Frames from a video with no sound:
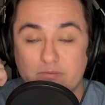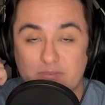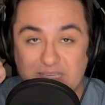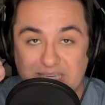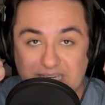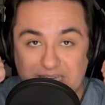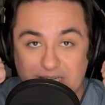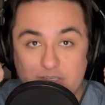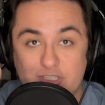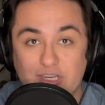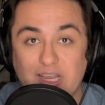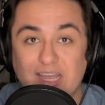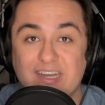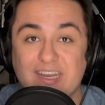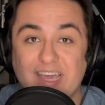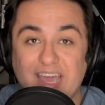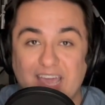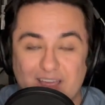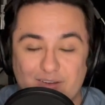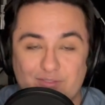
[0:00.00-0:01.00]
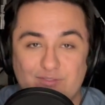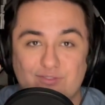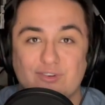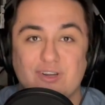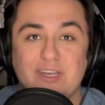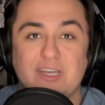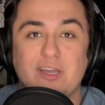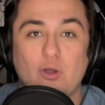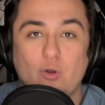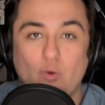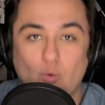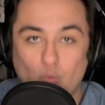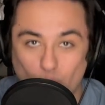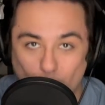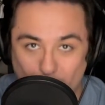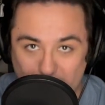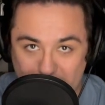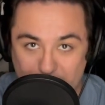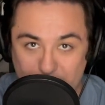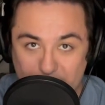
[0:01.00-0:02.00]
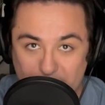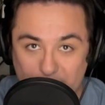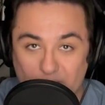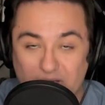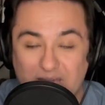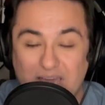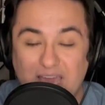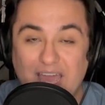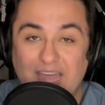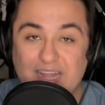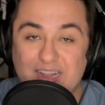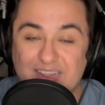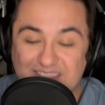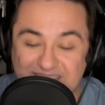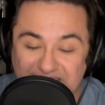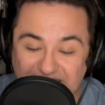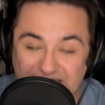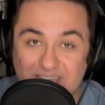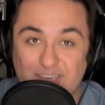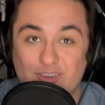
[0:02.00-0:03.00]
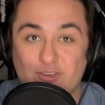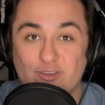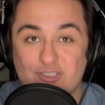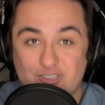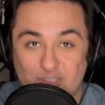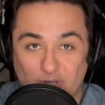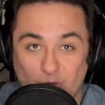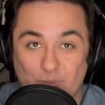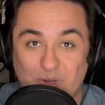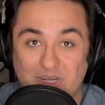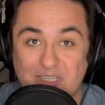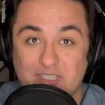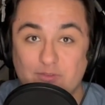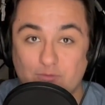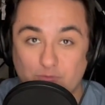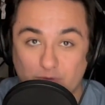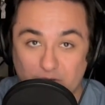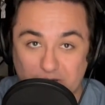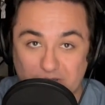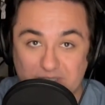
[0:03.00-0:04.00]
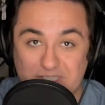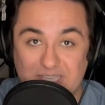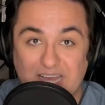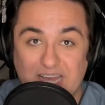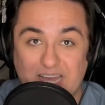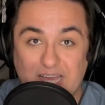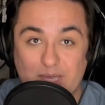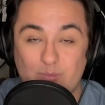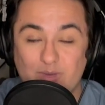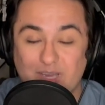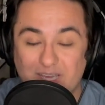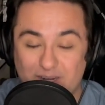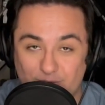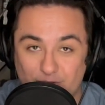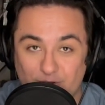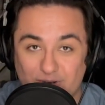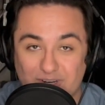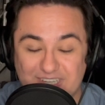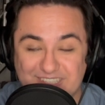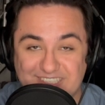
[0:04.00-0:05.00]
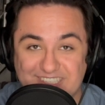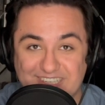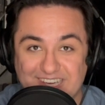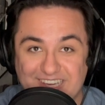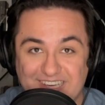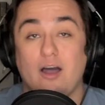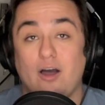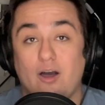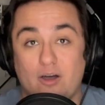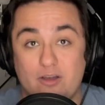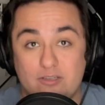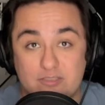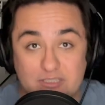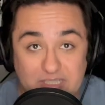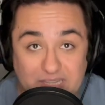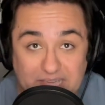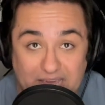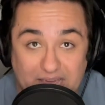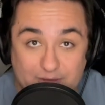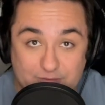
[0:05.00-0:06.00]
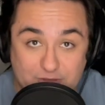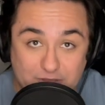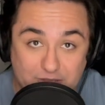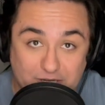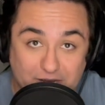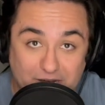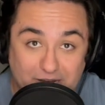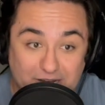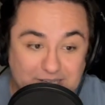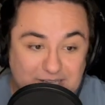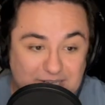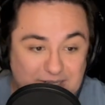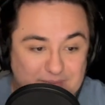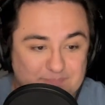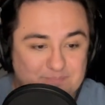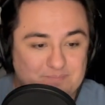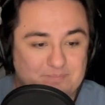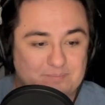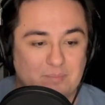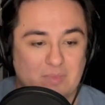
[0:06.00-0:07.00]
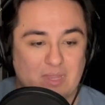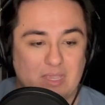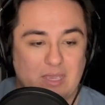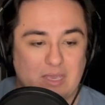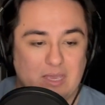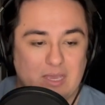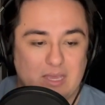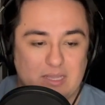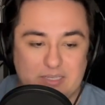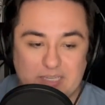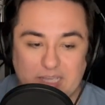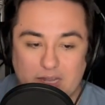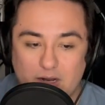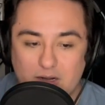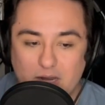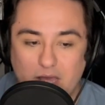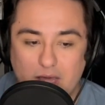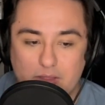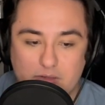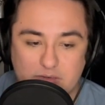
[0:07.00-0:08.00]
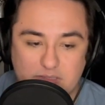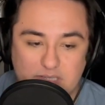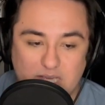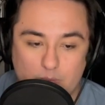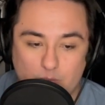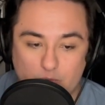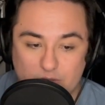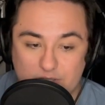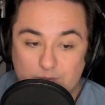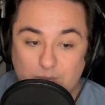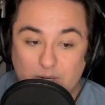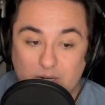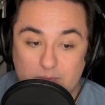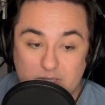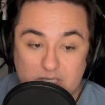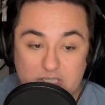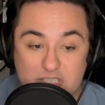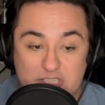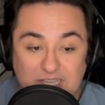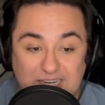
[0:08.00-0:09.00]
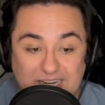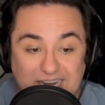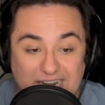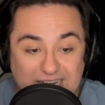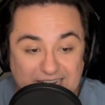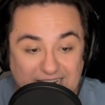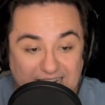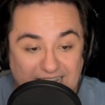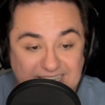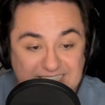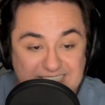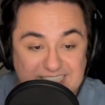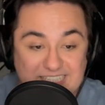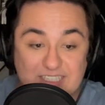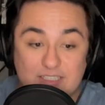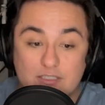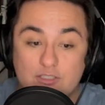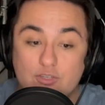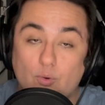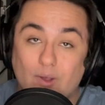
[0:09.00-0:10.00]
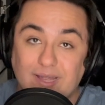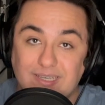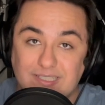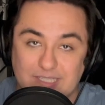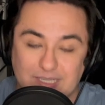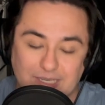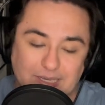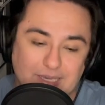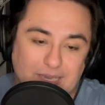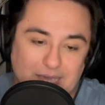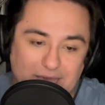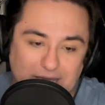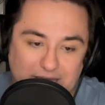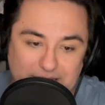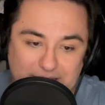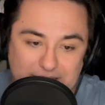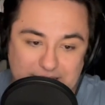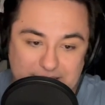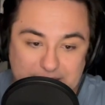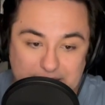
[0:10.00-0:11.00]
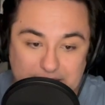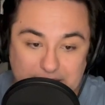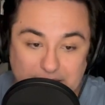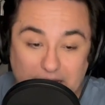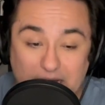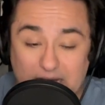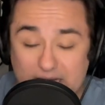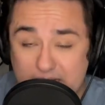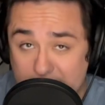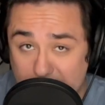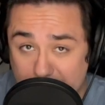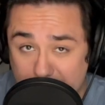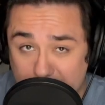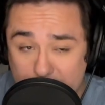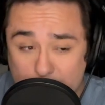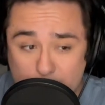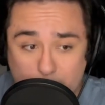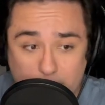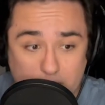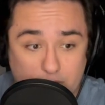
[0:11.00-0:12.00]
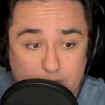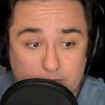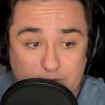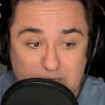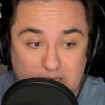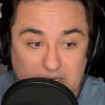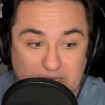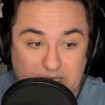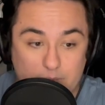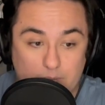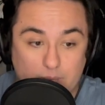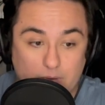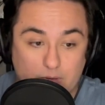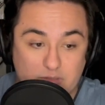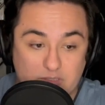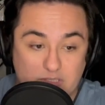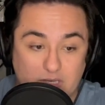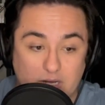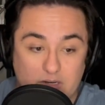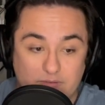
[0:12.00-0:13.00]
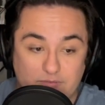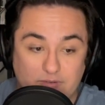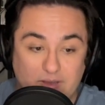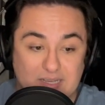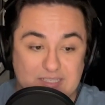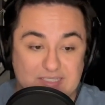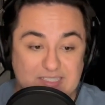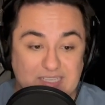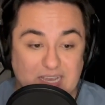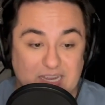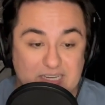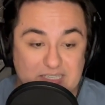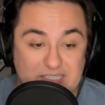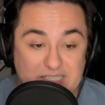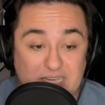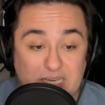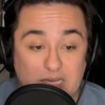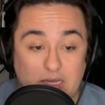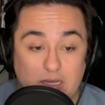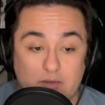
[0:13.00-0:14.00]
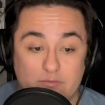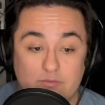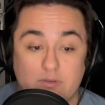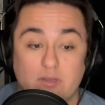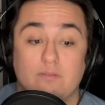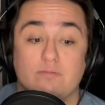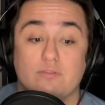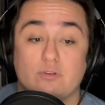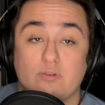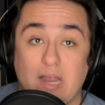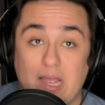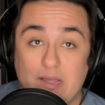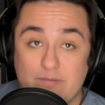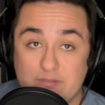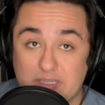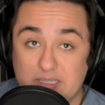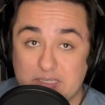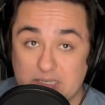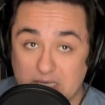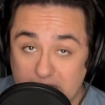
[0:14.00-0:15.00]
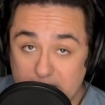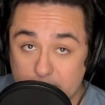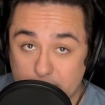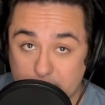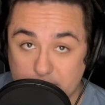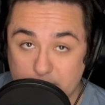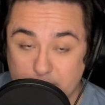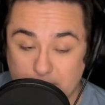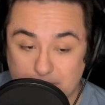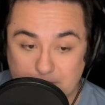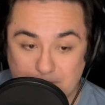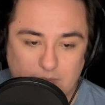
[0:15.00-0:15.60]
each and every one of you, and thank you so much for your time and for listening. On to the after talk. Nyarlathotep was published in 1920, and I think perfectly personifies the idea of Lovecraftian literature.